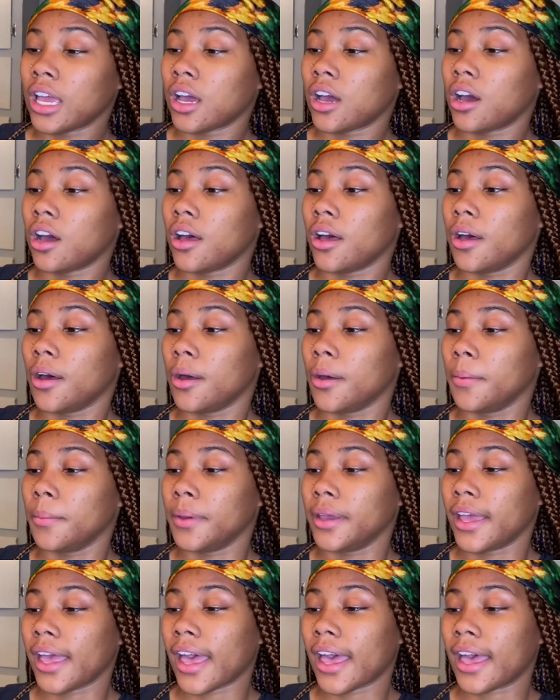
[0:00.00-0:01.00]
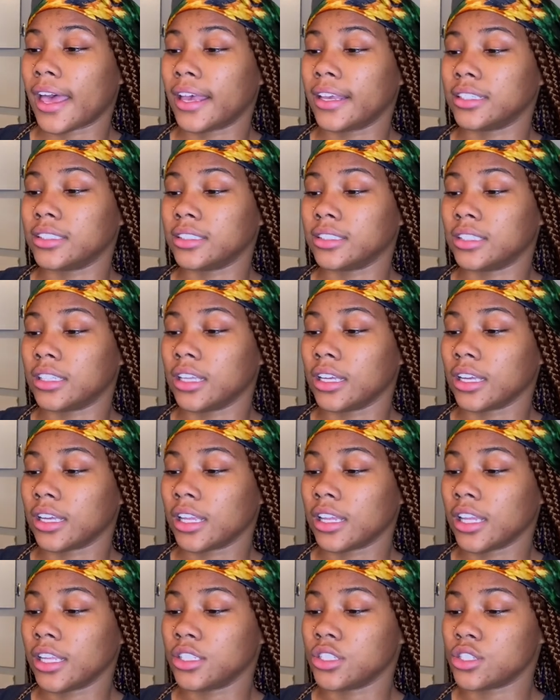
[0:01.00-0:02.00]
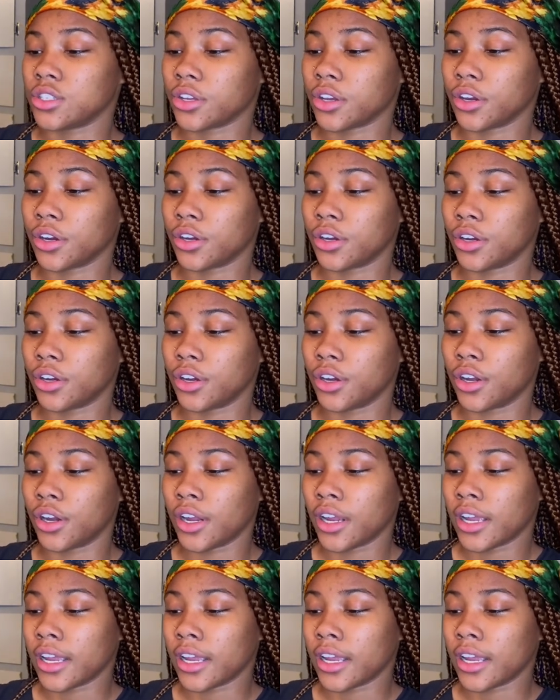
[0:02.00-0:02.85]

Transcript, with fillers: Um, it has the cleanser,